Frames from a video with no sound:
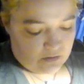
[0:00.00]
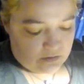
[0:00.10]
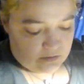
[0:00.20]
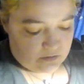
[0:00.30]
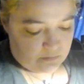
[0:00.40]

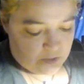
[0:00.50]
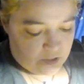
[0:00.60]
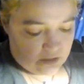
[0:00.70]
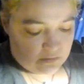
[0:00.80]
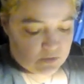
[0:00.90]

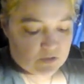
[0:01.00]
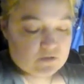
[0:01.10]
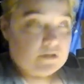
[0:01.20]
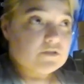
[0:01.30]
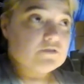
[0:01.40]
Sometimes
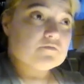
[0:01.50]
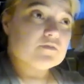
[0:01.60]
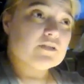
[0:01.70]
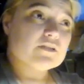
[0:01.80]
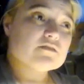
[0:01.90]
trying to
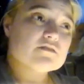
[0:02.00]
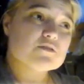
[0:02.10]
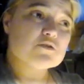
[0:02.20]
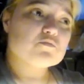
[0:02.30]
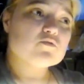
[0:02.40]
find the
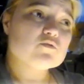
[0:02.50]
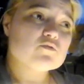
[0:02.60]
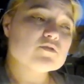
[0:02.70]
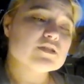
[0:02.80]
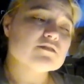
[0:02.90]
center
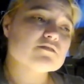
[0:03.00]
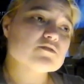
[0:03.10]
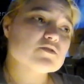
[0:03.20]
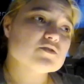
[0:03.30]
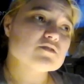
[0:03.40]
pole
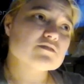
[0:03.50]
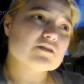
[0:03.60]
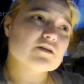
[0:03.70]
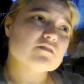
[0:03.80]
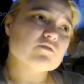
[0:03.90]
is
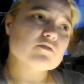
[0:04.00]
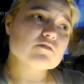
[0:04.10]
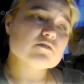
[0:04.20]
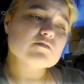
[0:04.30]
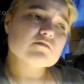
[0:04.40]
kind of hard.